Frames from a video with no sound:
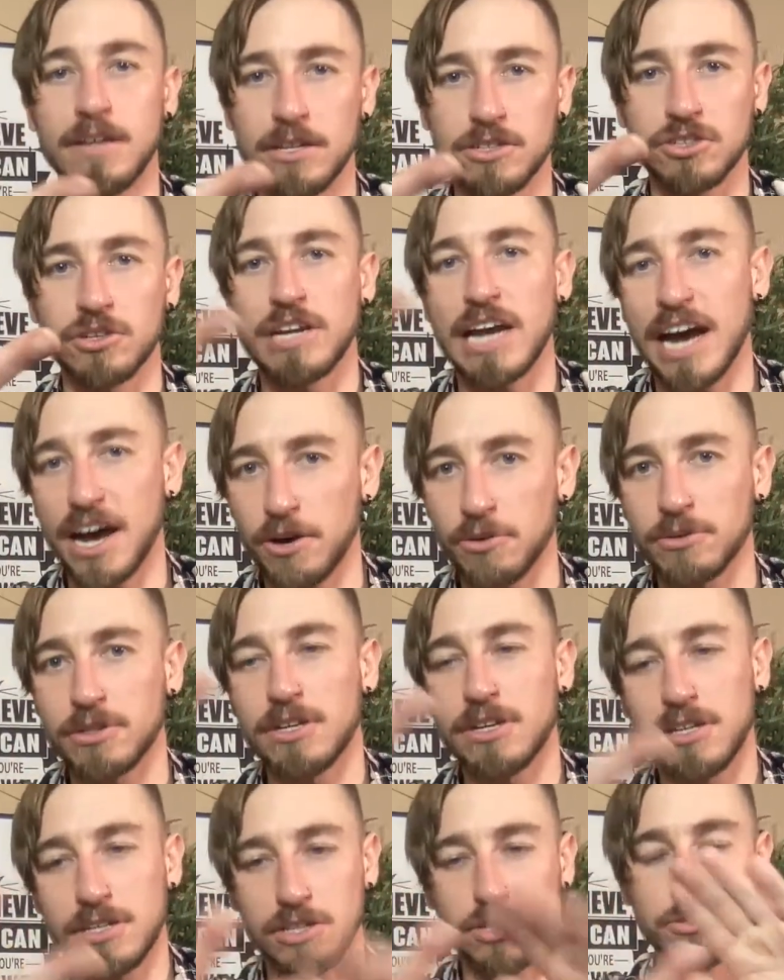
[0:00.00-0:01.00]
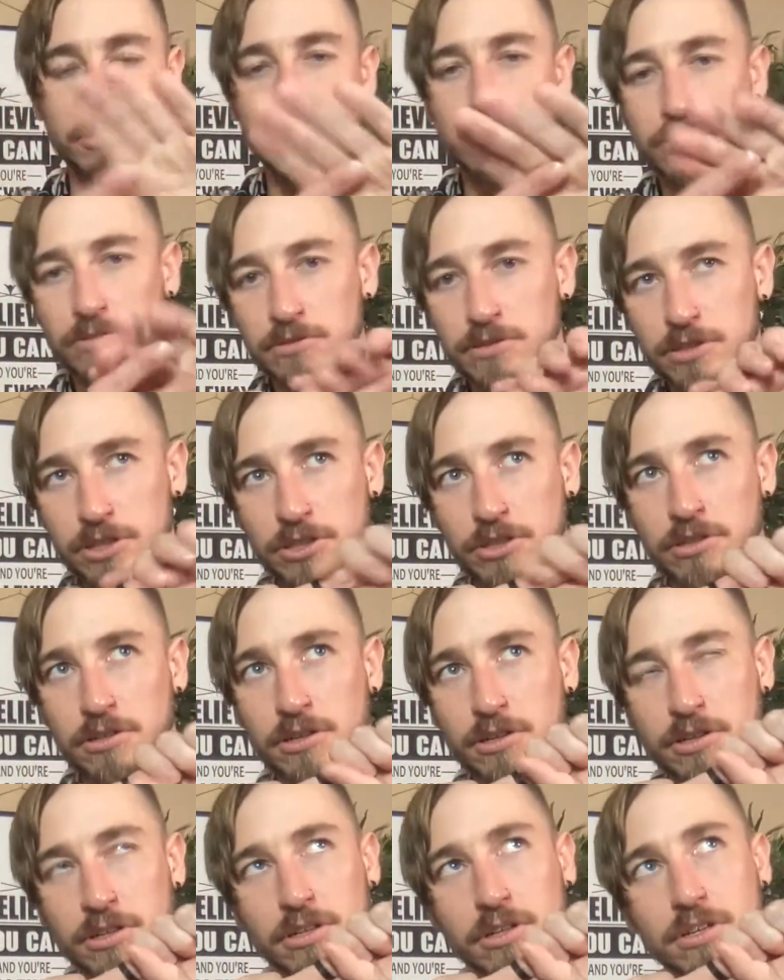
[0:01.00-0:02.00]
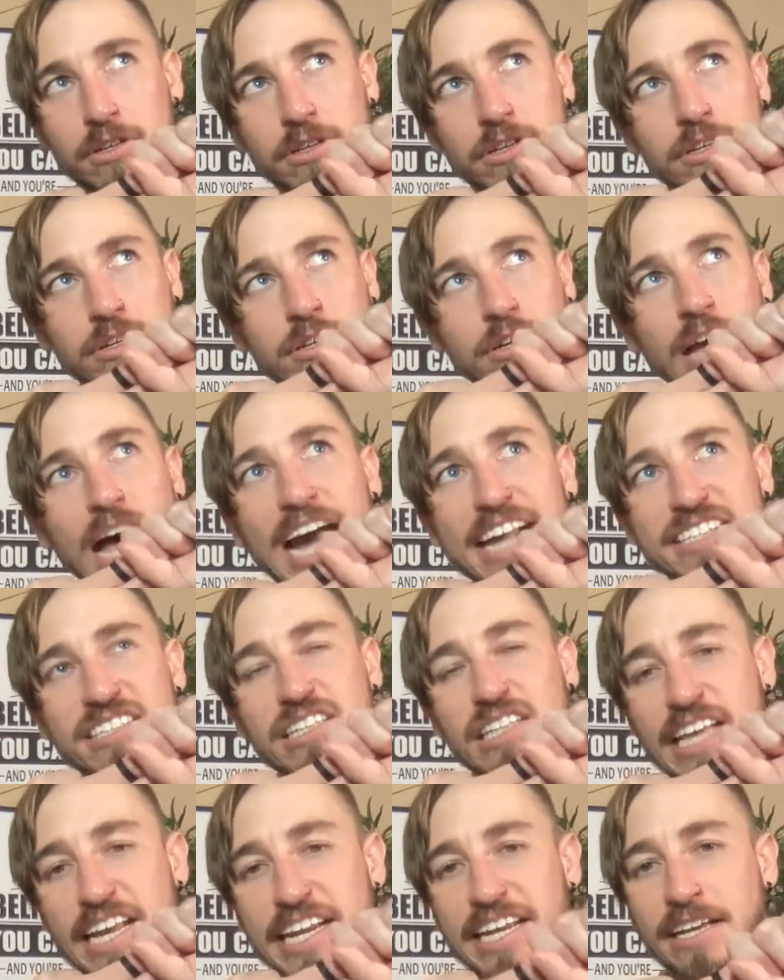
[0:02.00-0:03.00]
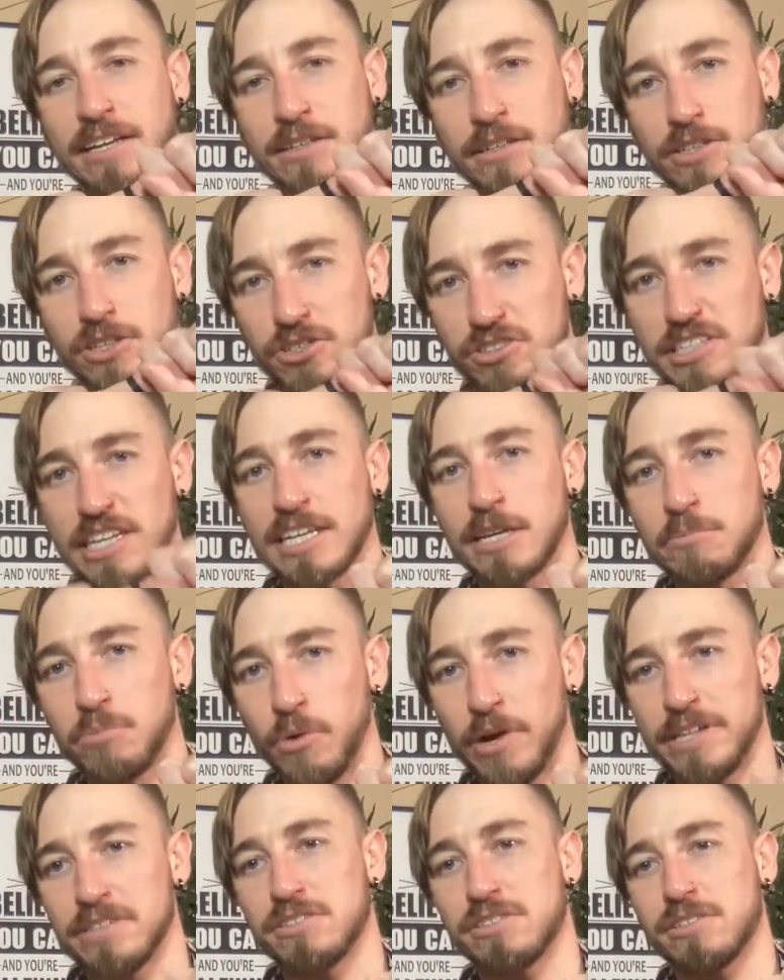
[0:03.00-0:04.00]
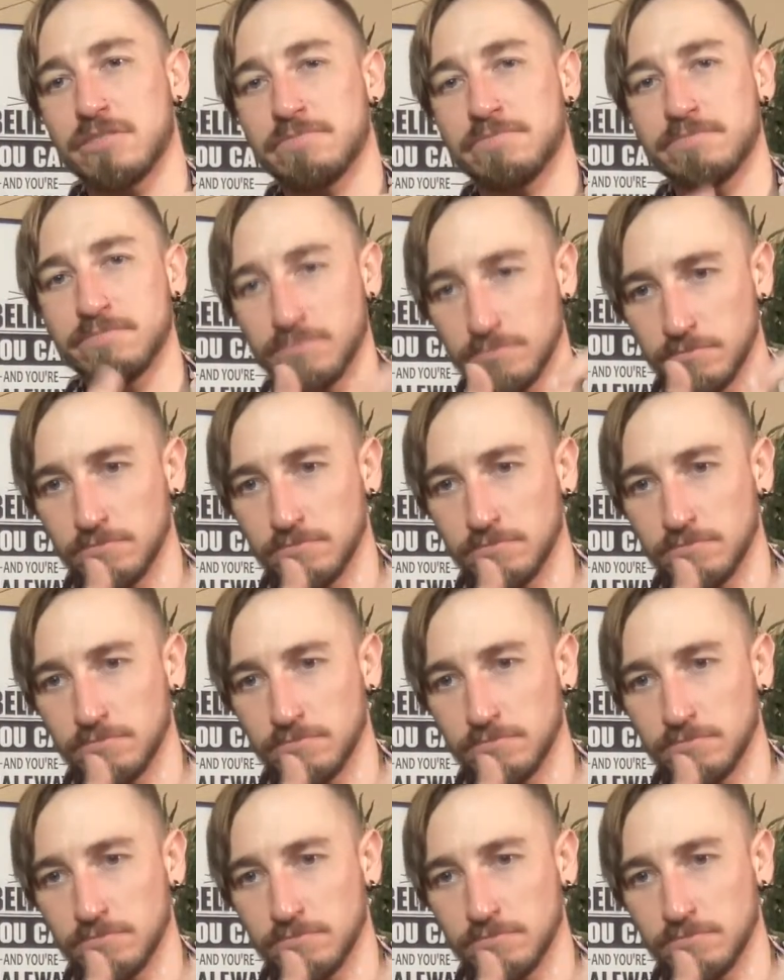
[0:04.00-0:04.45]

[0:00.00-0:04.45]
So now you're isolating your sticking points.